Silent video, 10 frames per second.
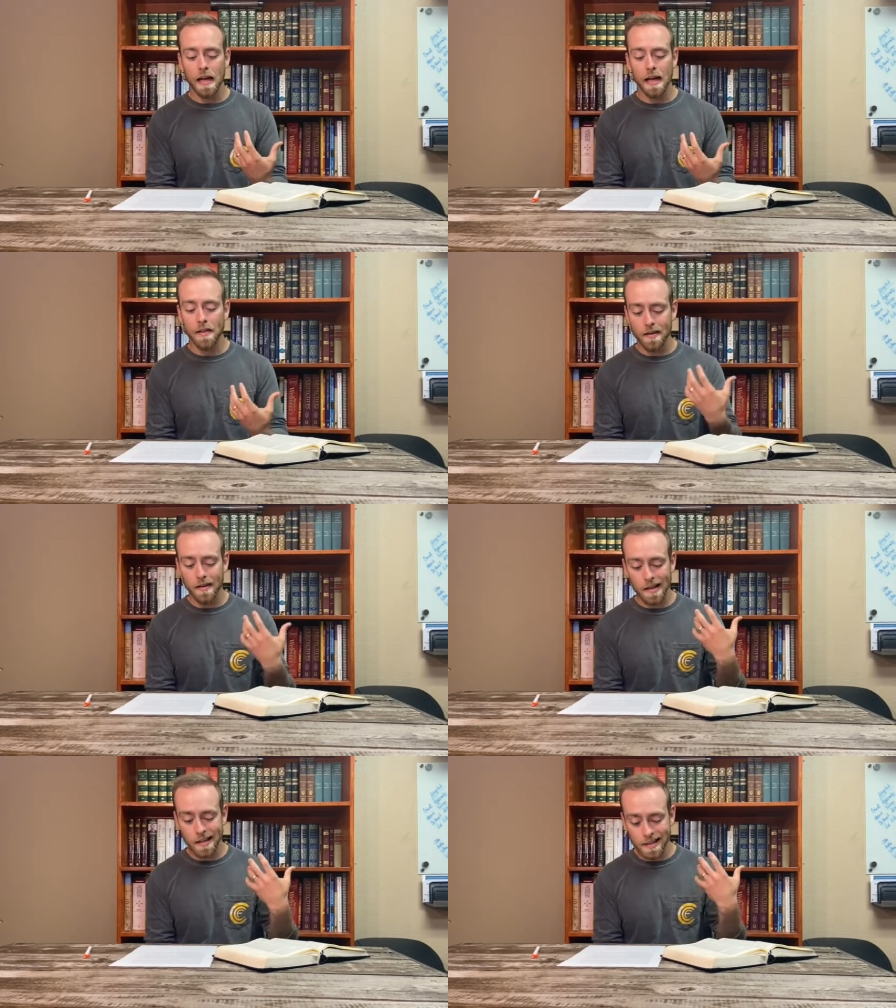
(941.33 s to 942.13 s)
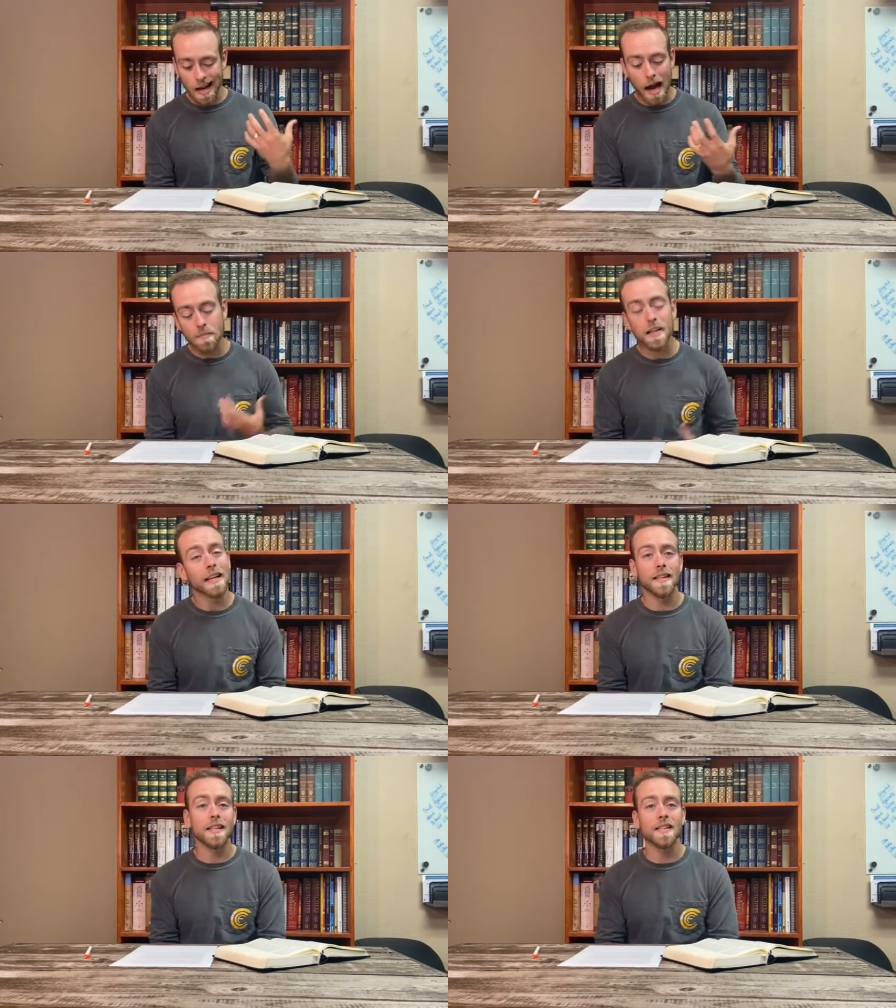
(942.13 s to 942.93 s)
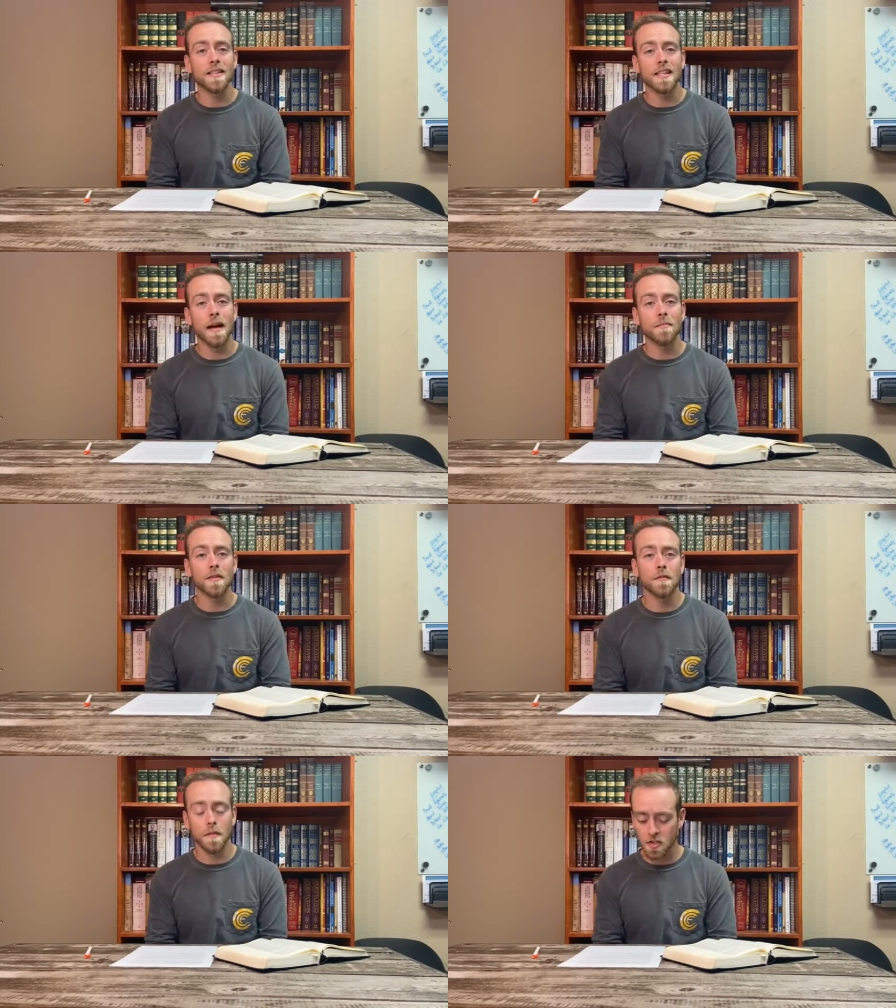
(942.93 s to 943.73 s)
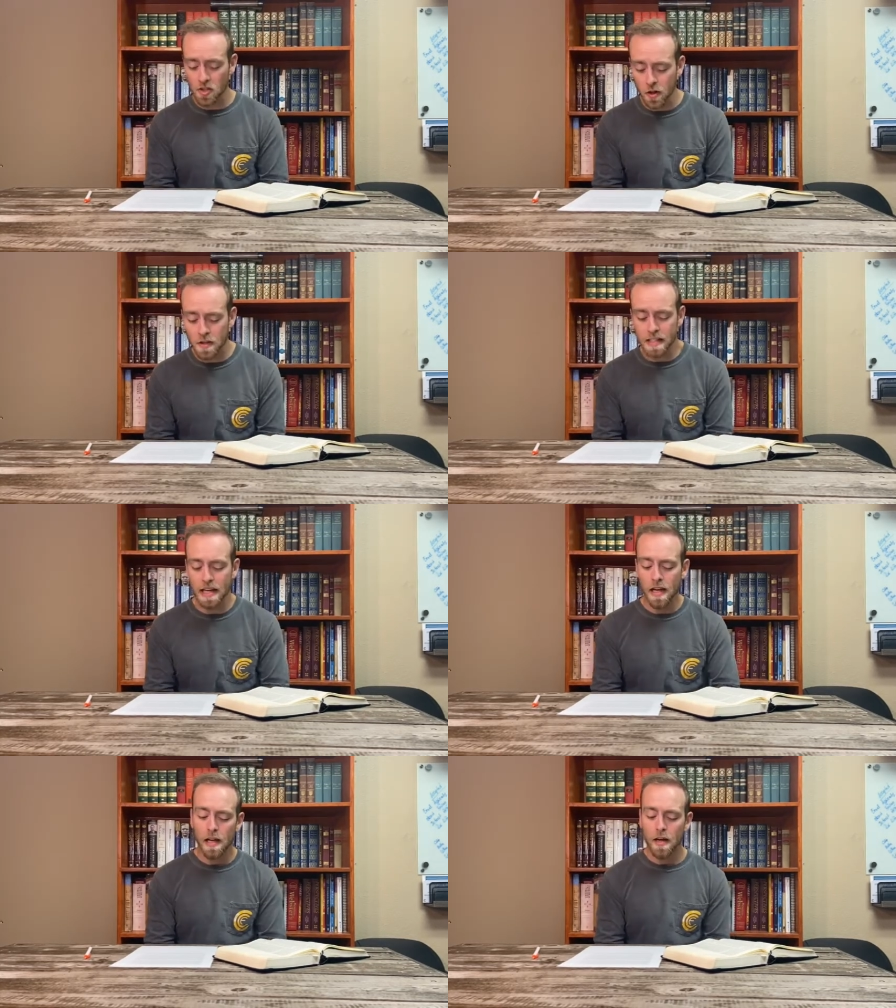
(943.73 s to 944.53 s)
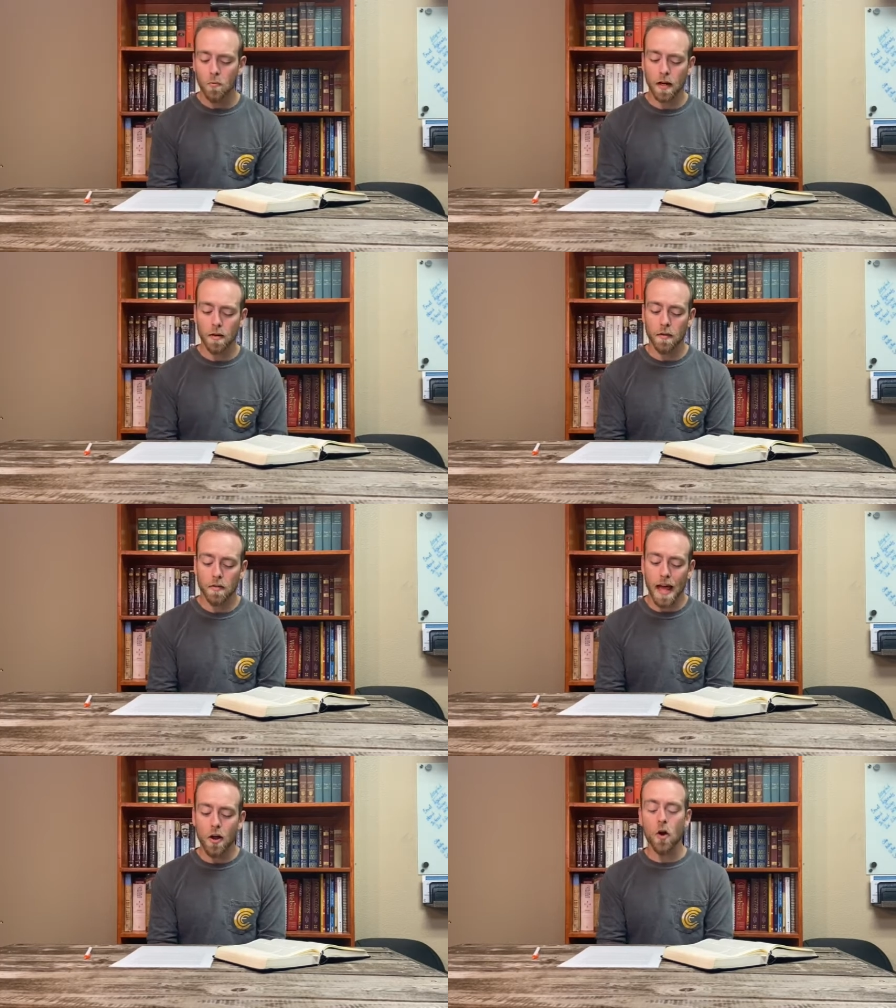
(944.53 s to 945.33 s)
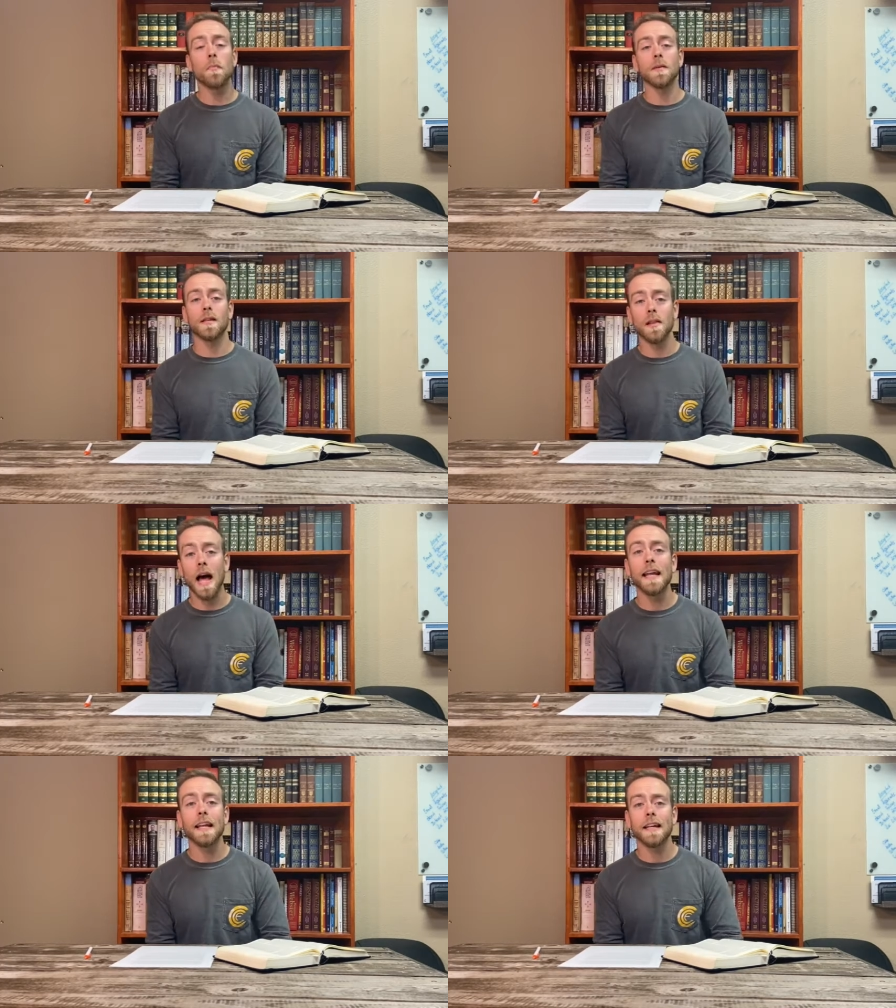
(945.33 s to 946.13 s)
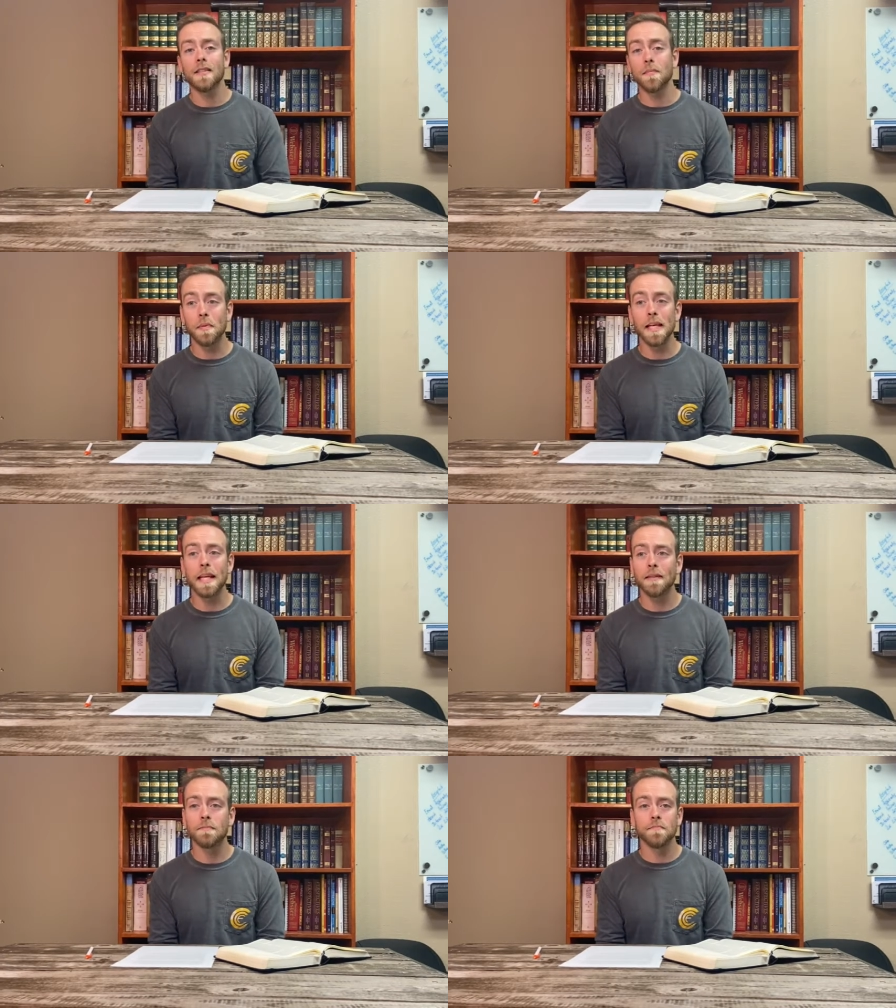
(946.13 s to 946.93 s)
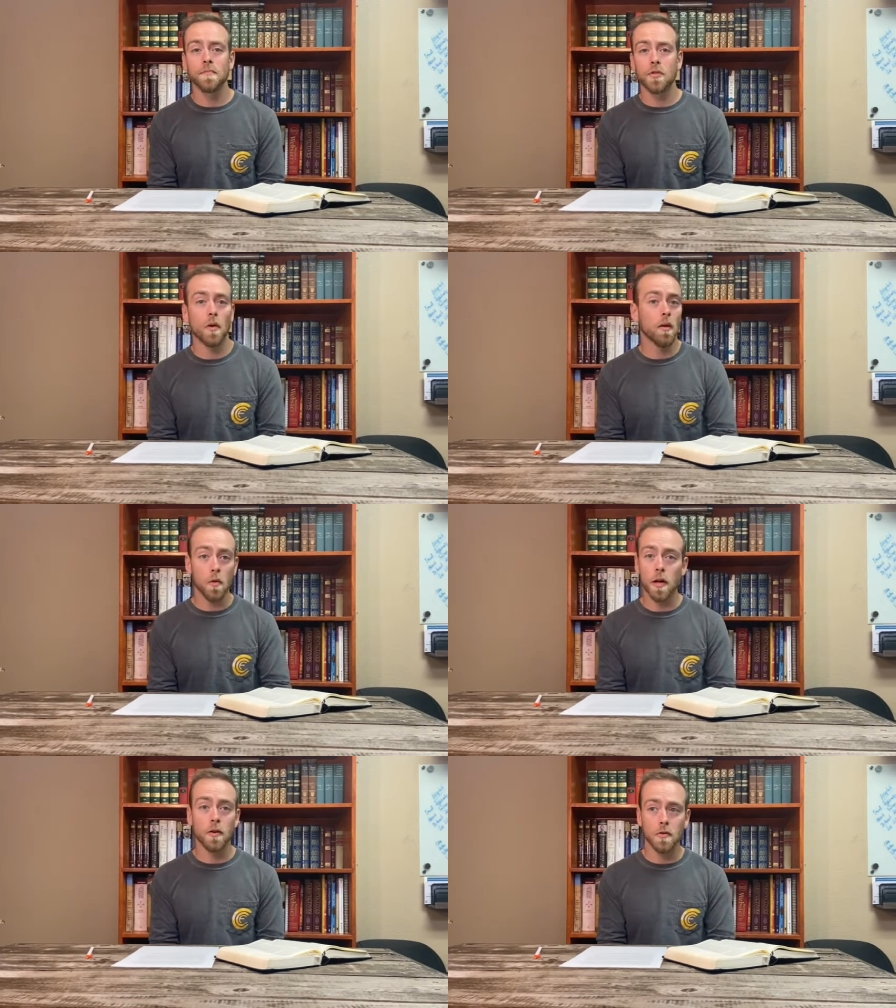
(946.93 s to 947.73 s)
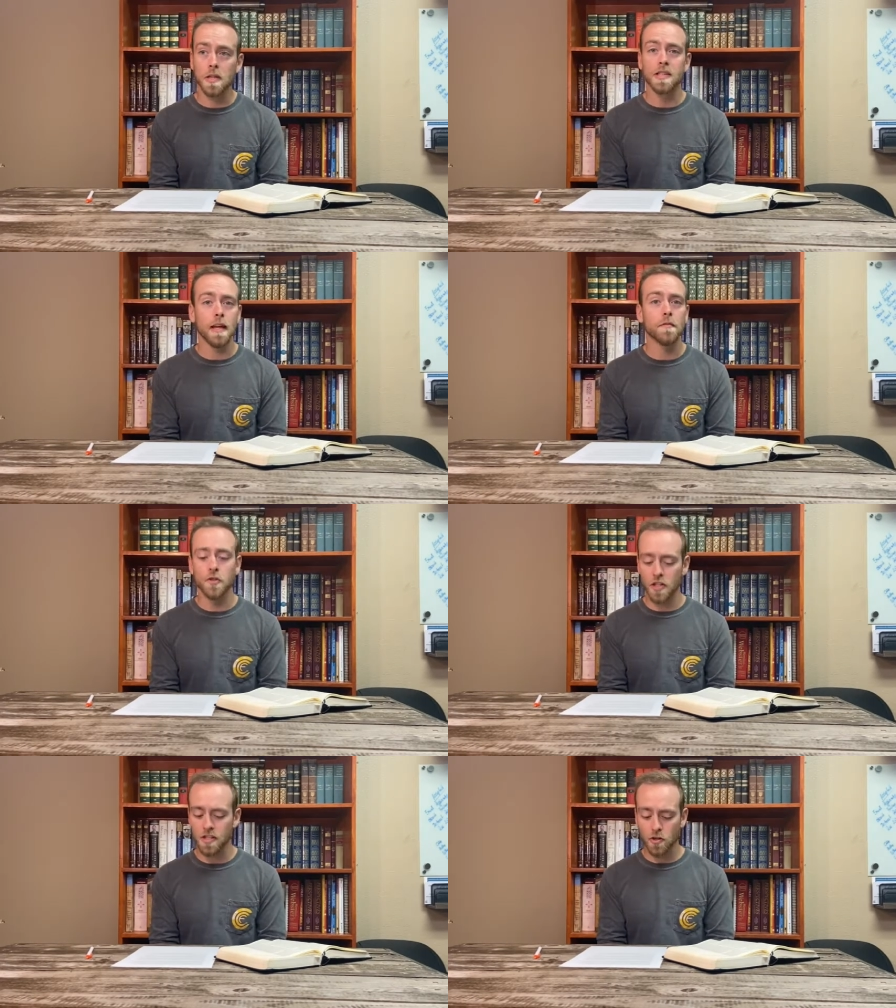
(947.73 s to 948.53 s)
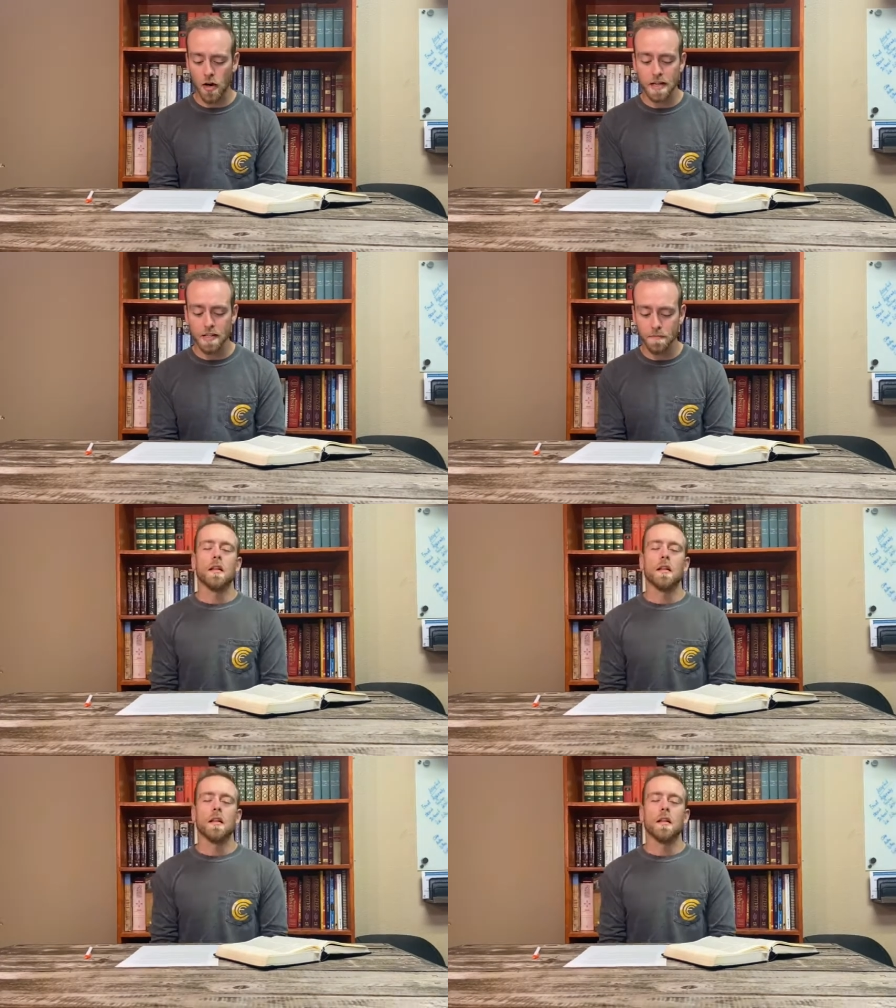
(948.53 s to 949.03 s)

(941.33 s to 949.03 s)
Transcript: And that it's times like this, it's times of uncertainty, where that hope is a light and it's a beacon to our one and only Savior, Jesus Christ.